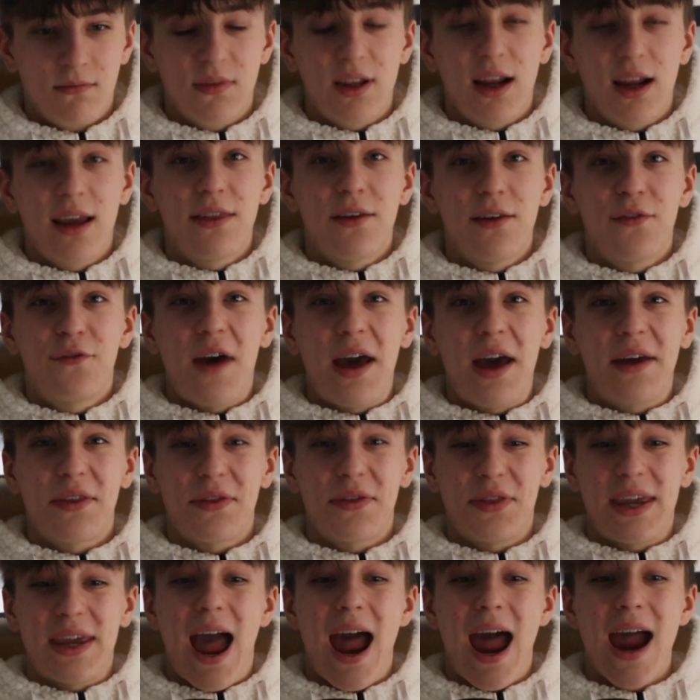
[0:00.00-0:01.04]
And the fact that
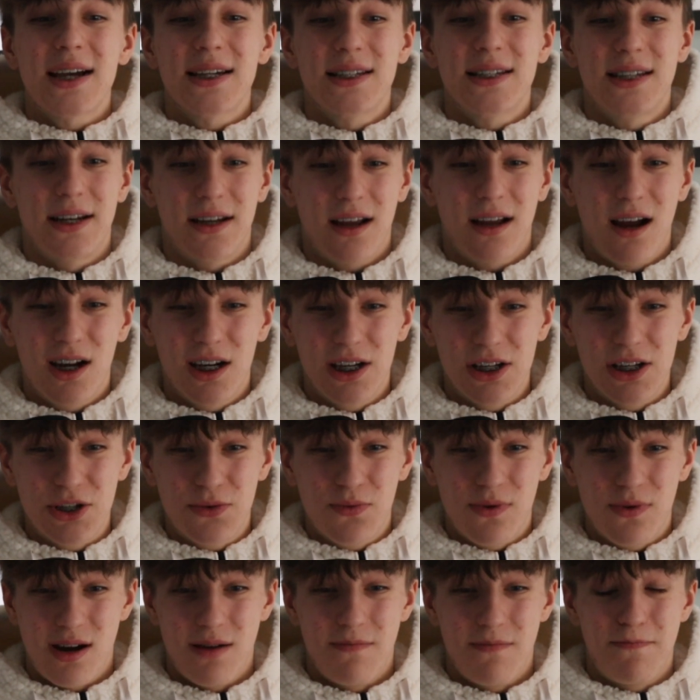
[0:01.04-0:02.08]
the accent colours
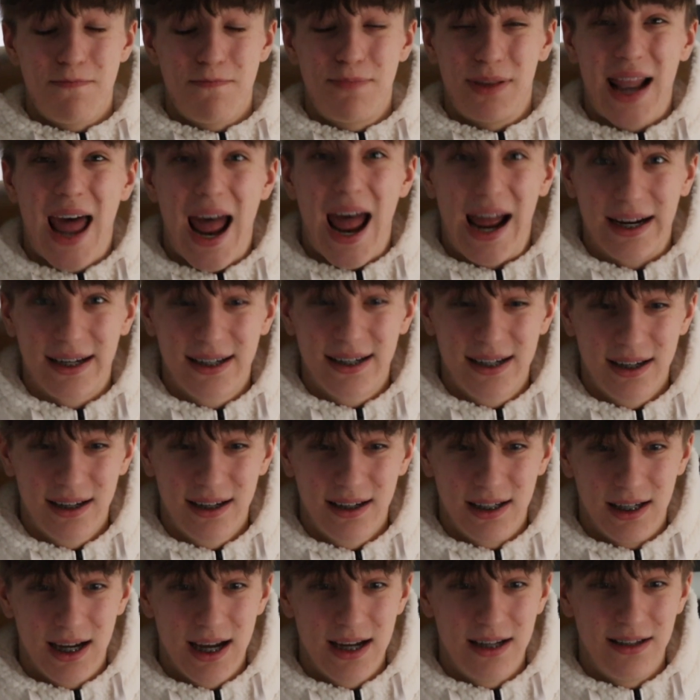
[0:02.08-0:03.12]
were black
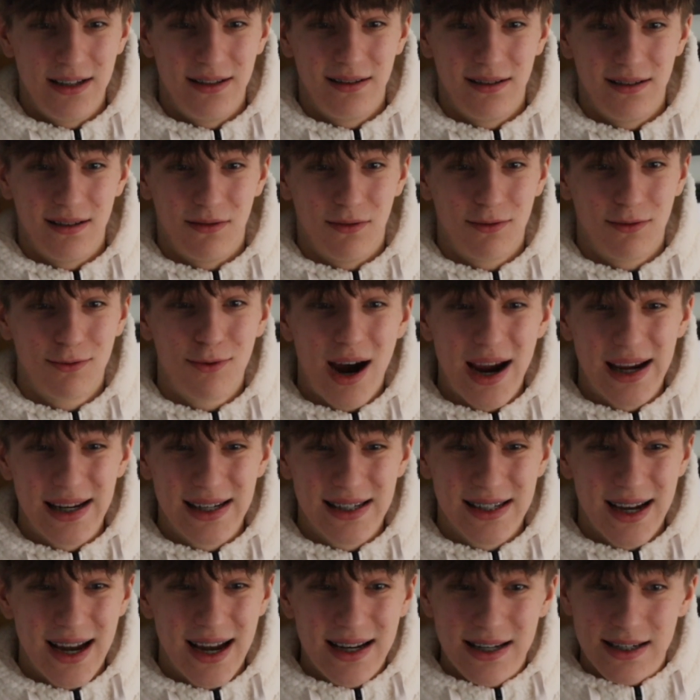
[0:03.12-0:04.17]
and
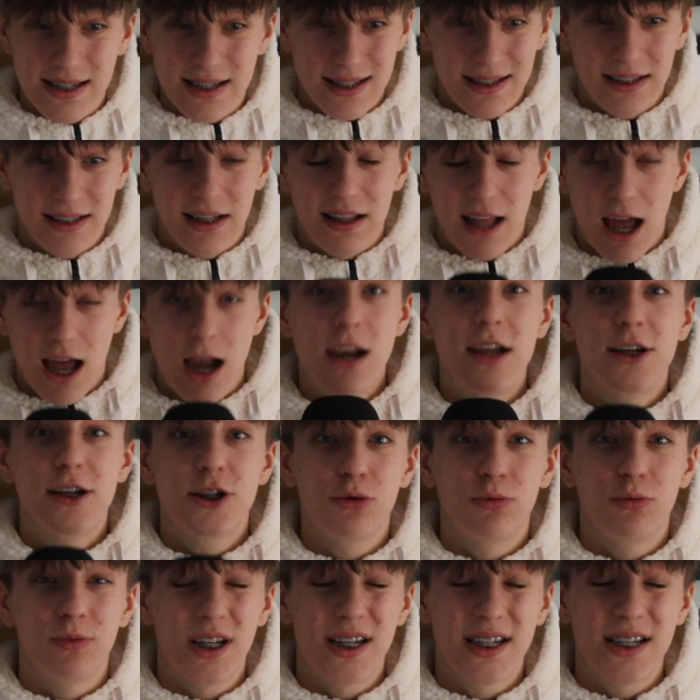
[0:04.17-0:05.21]
white and a
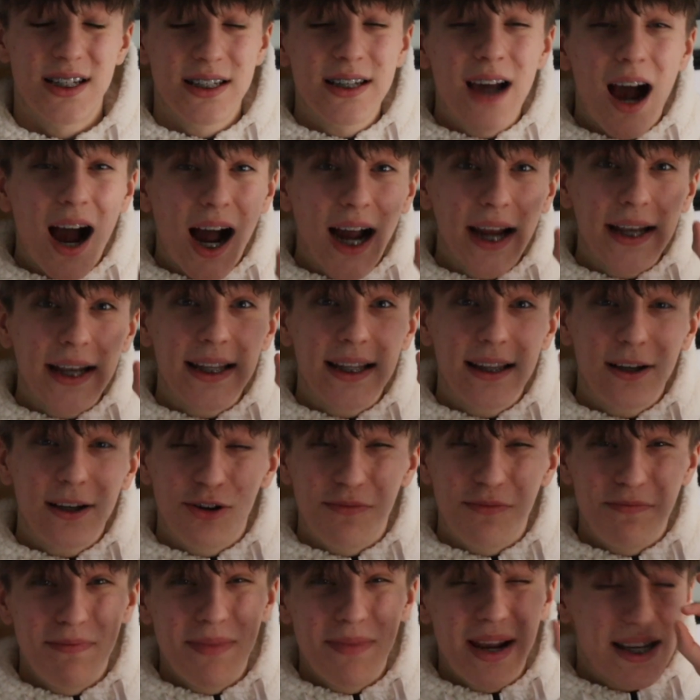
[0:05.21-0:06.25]
literal tiny
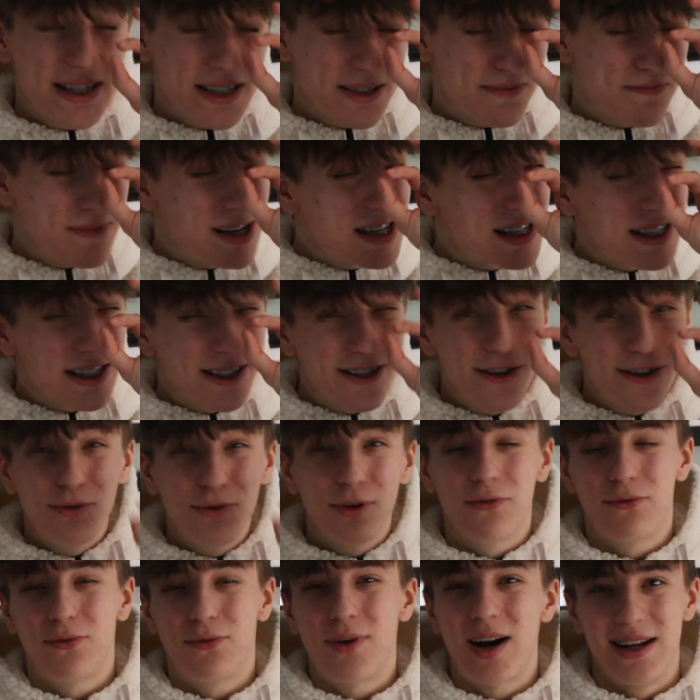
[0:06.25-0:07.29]
little
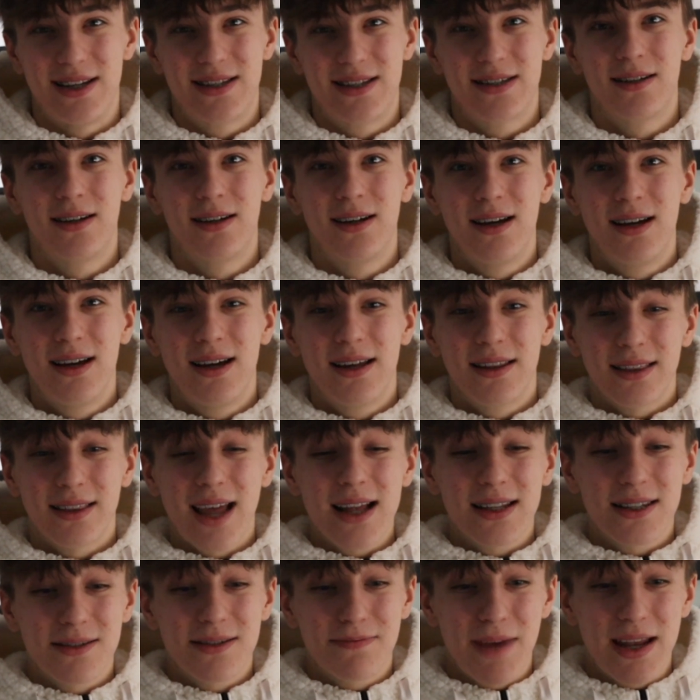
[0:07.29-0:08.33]
minuscule of red,
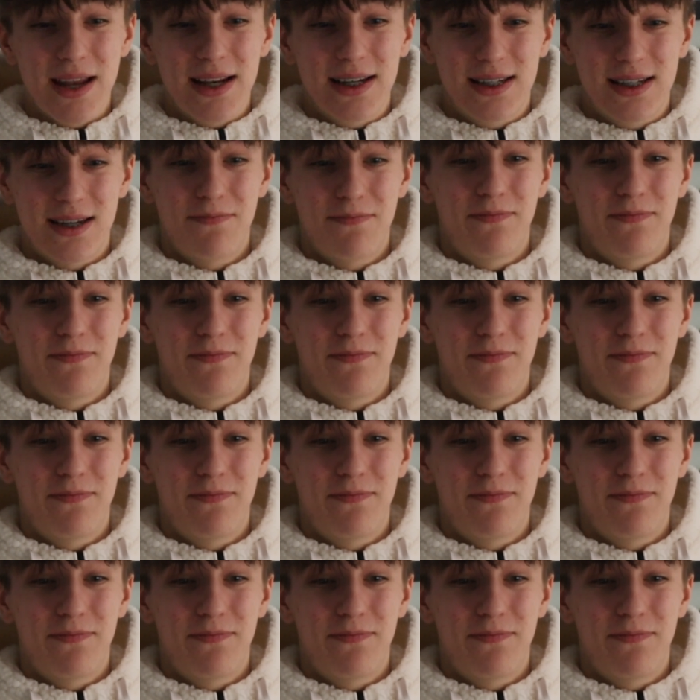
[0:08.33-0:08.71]
that's meant to